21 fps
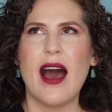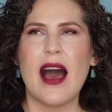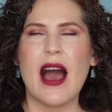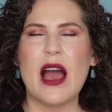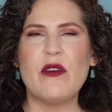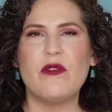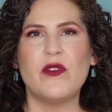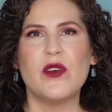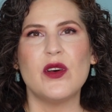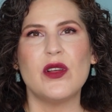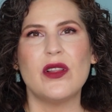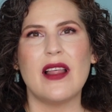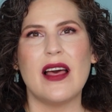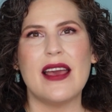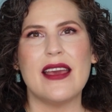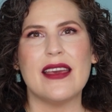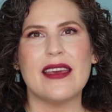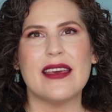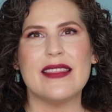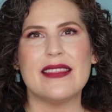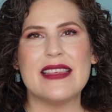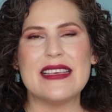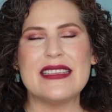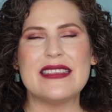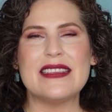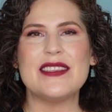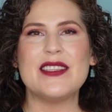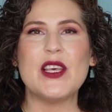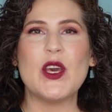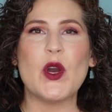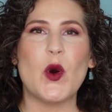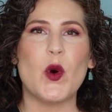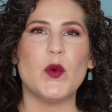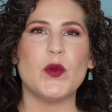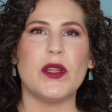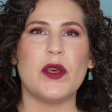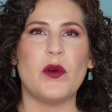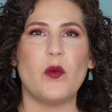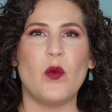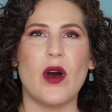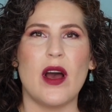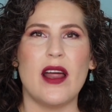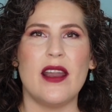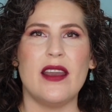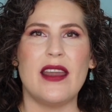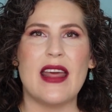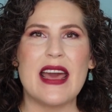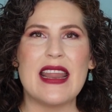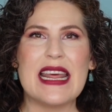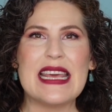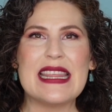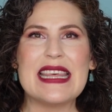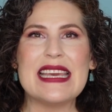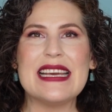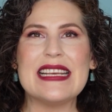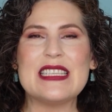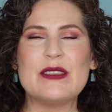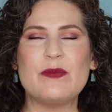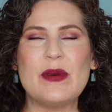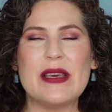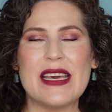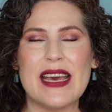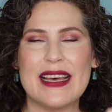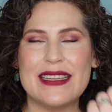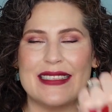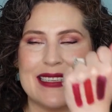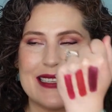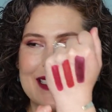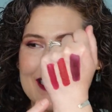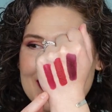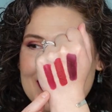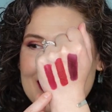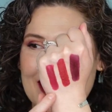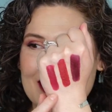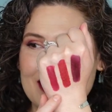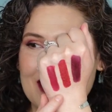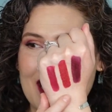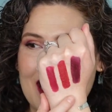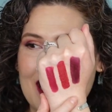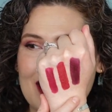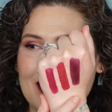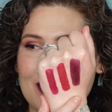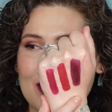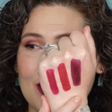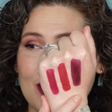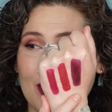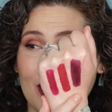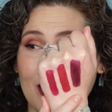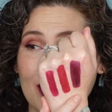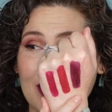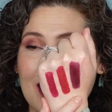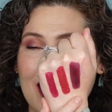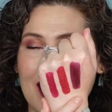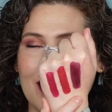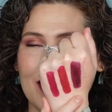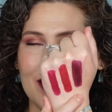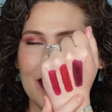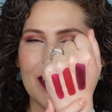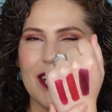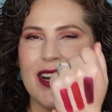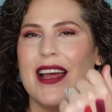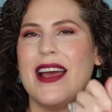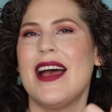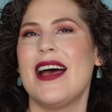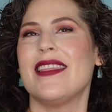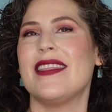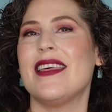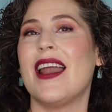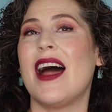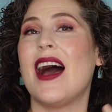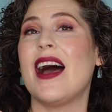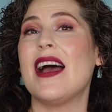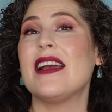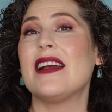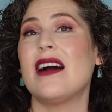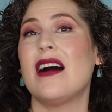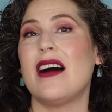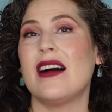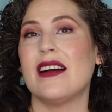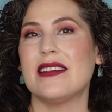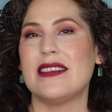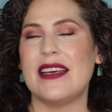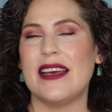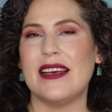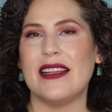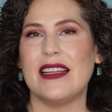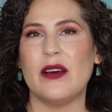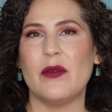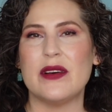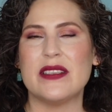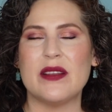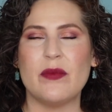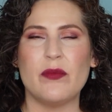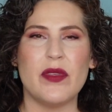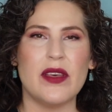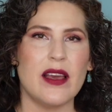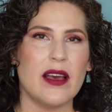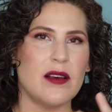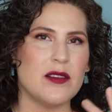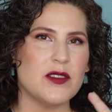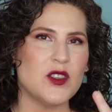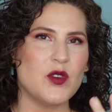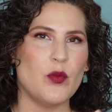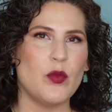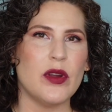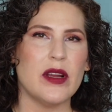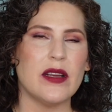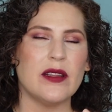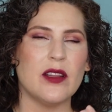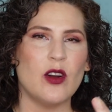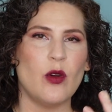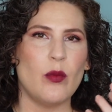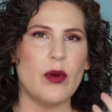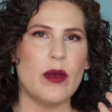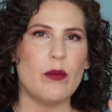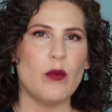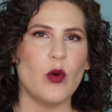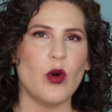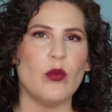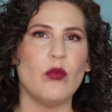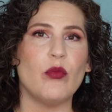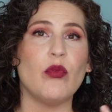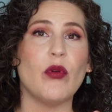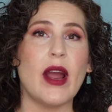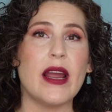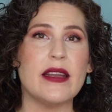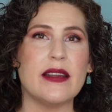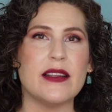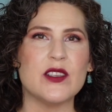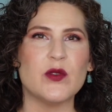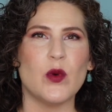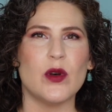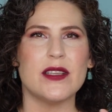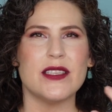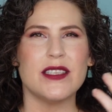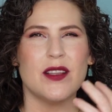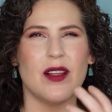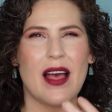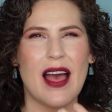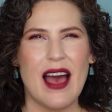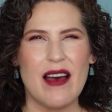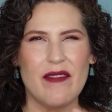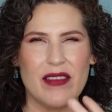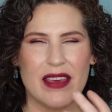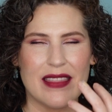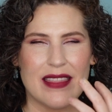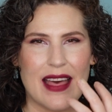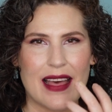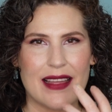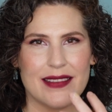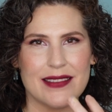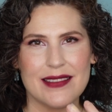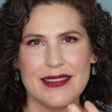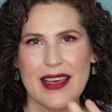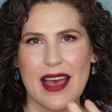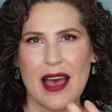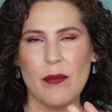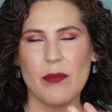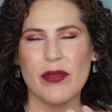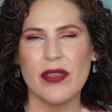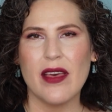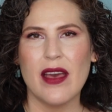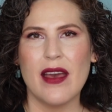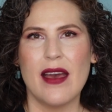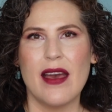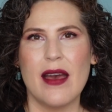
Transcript: I feel like this is the only one, and I think it's because it's such a dark color that I cocktail it with something else to bring a little bit more brightness while still having that depth.